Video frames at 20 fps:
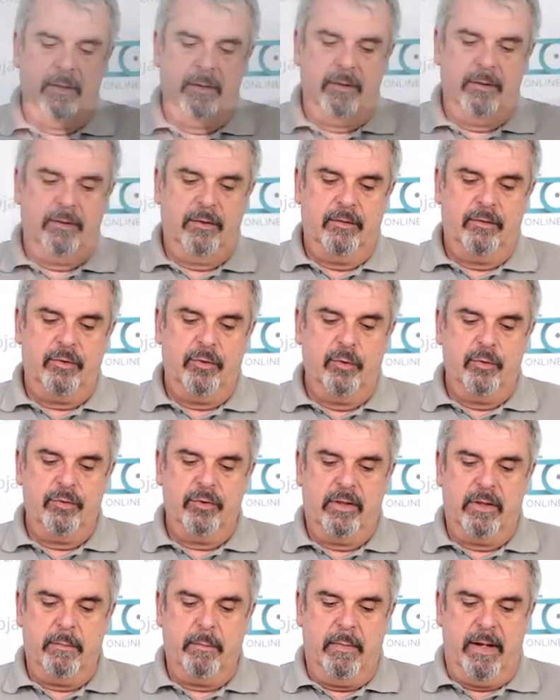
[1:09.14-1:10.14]
This is
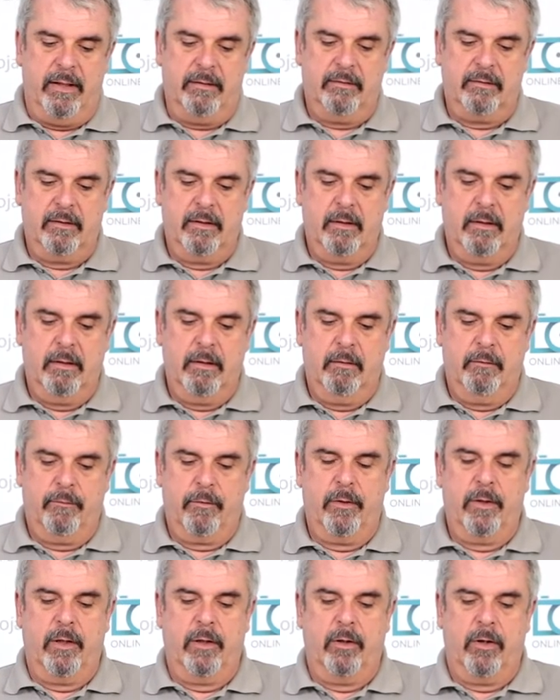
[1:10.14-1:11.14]
usually meant
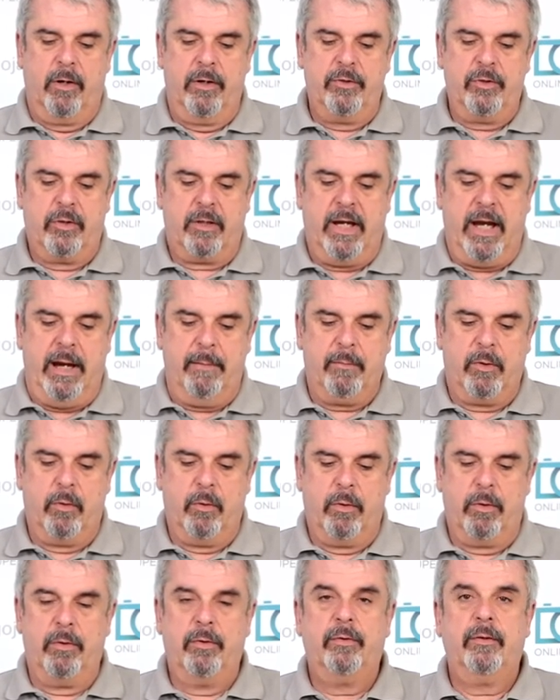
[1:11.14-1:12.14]
for the larger
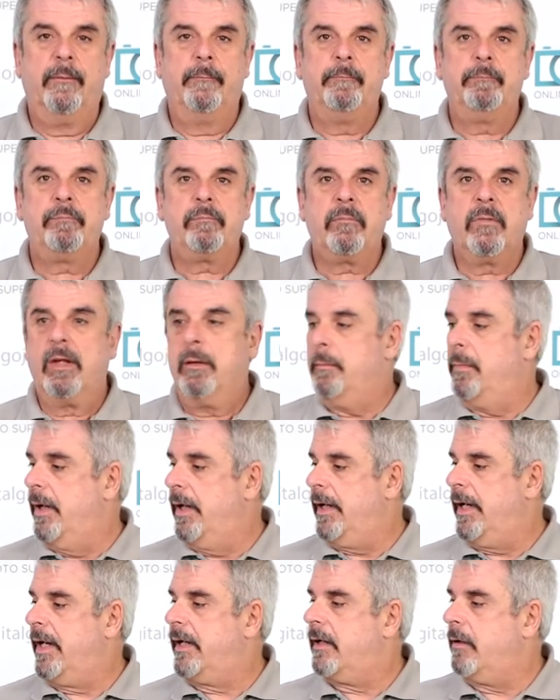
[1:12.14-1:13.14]
camcorders,
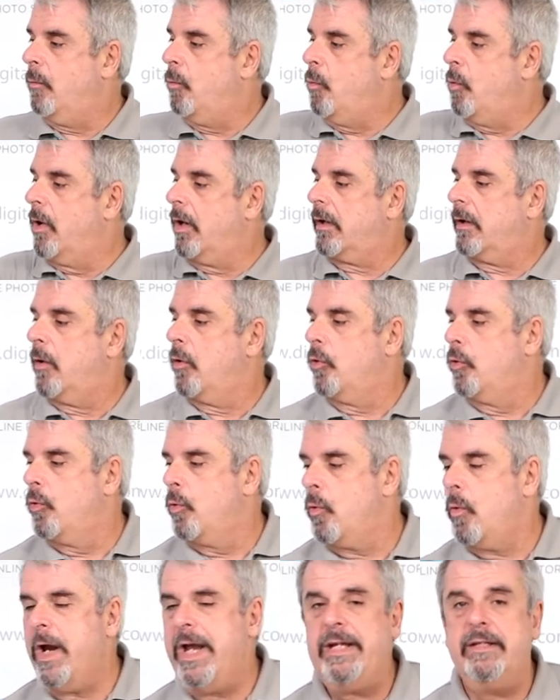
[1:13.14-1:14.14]
but it can work
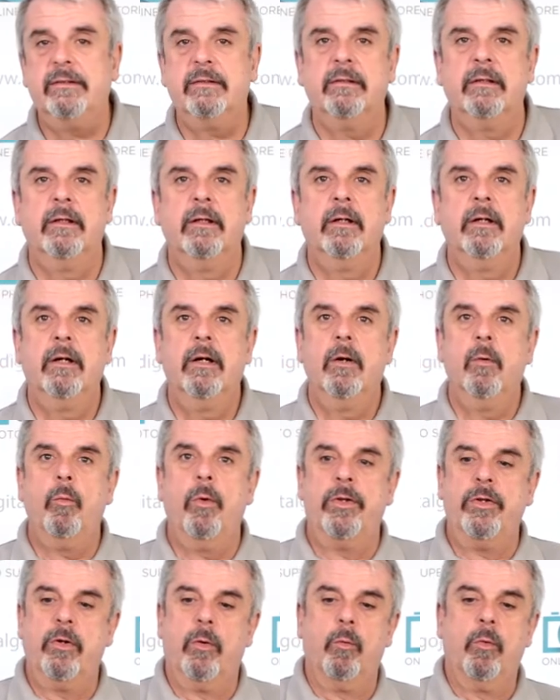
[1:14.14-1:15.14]
great
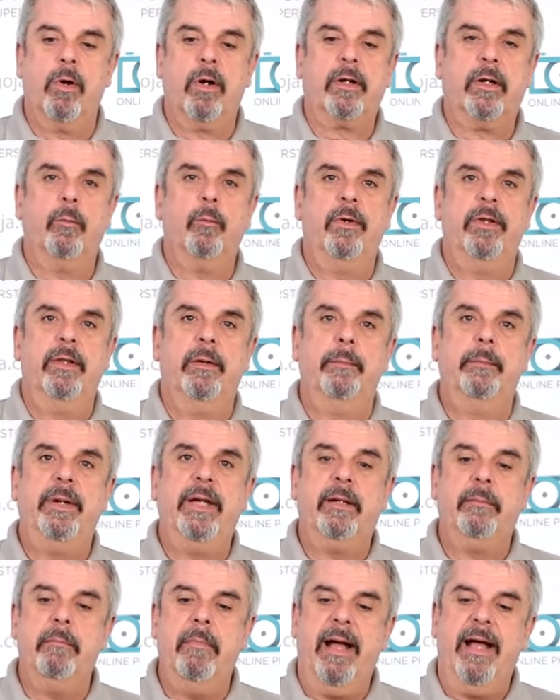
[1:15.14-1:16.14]
when you're working with a
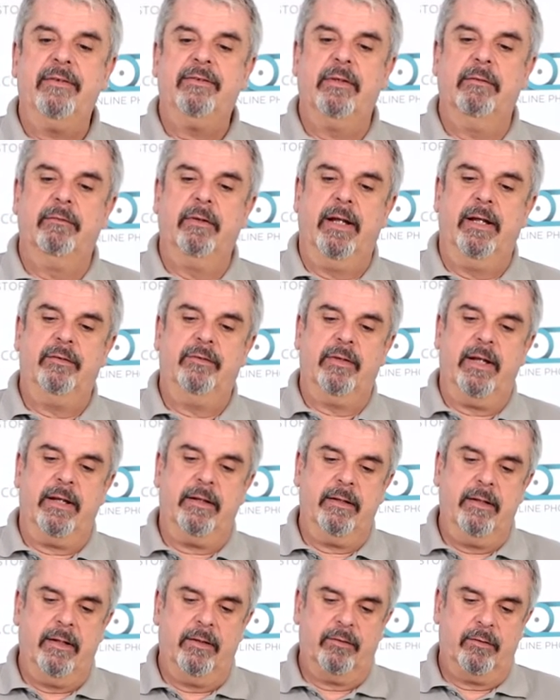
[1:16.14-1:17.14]
big massive lens
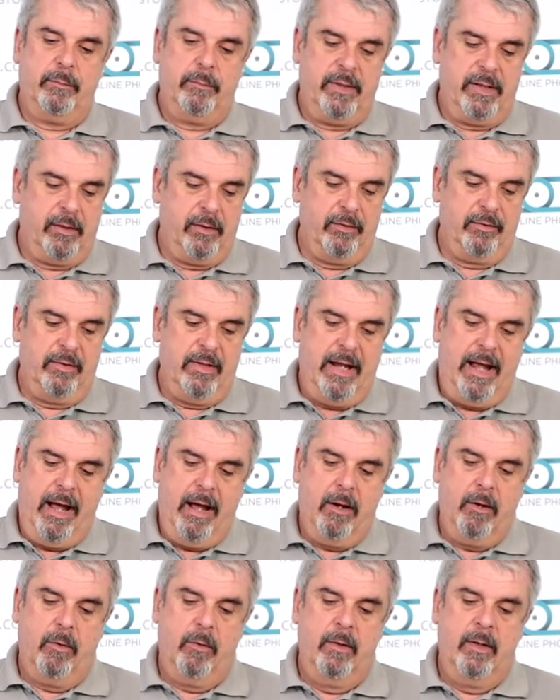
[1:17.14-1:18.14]
like this because
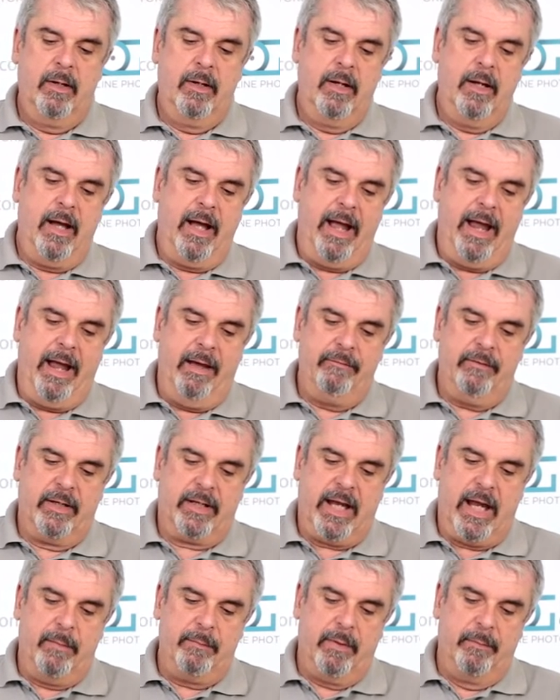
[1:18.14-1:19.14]
now I have the
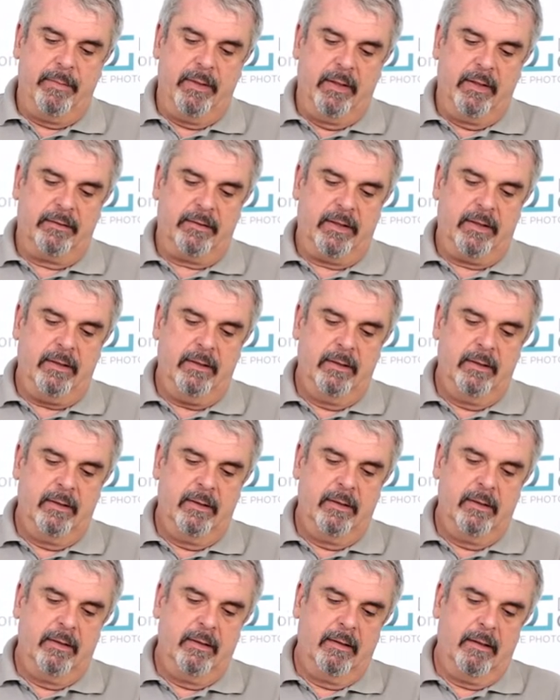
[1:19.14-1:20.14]
capability
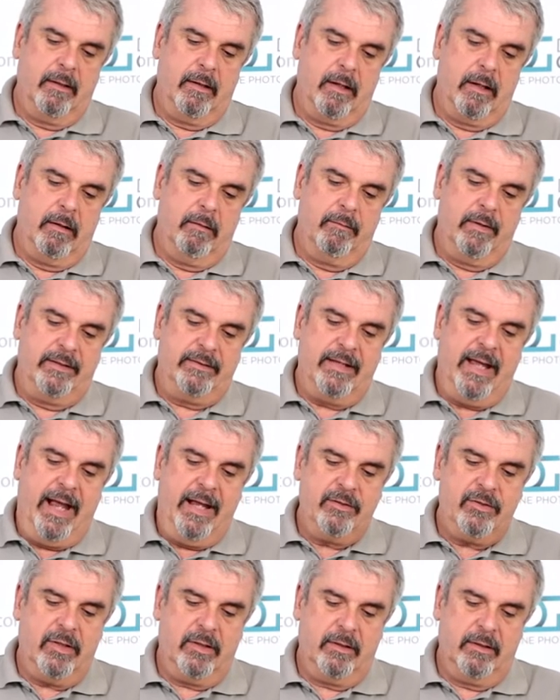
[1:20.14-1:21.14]
of
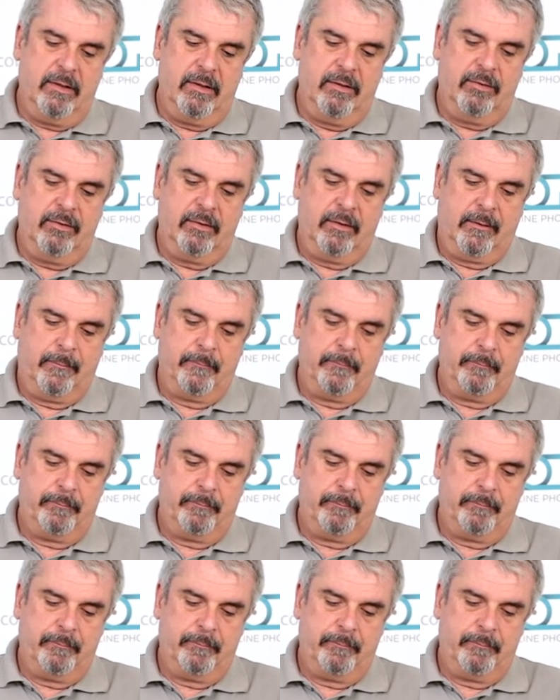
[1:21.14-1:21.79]
attaching this